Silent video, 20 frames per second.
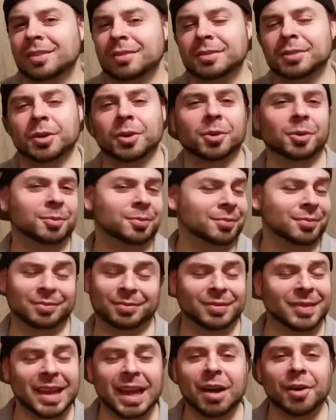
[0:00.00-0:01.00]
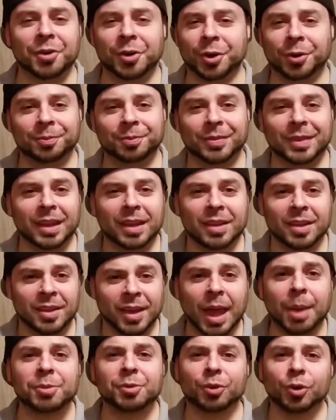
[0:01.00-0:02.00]
So, I don't know.
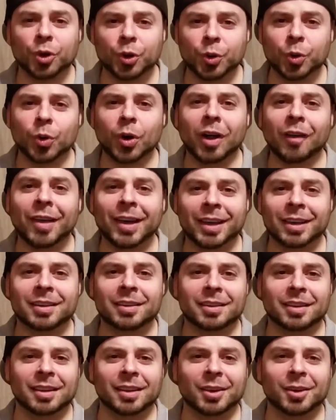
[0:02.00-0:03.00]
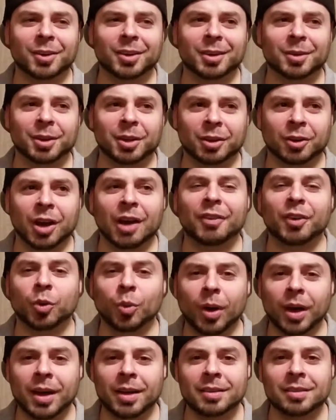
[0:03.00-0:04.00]
The game's real cool, I like it, the
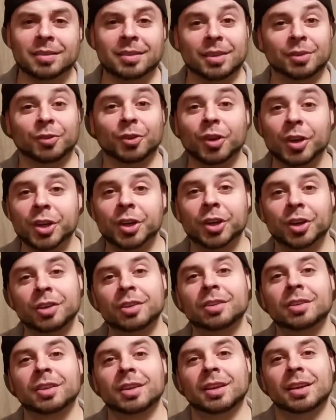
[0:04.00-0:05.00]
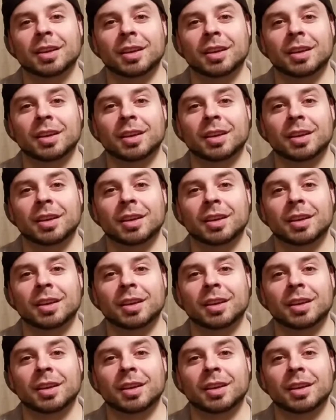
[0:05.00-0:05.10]
graphic-wise, it's really good.